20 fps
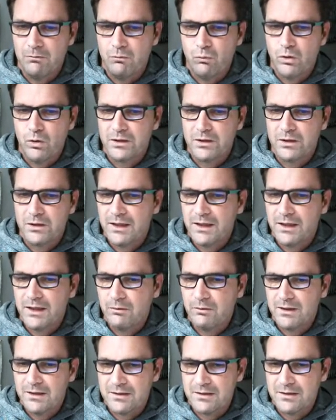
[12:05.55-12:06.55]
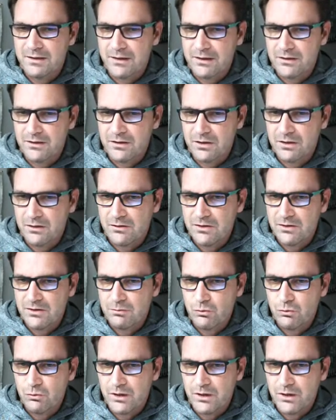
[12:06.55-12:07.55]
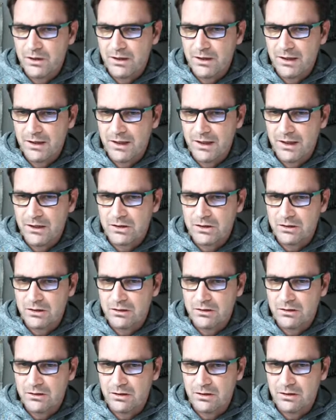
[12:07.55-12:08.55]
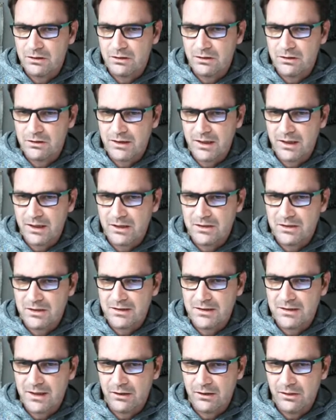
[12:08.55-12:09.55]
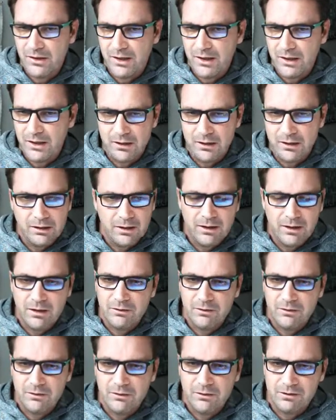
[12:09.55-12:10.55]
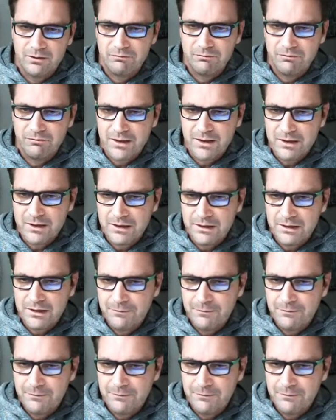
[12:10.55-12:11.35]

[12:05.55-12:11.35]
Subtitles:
What category is it in? So this is more education. So education is down there. That's fine.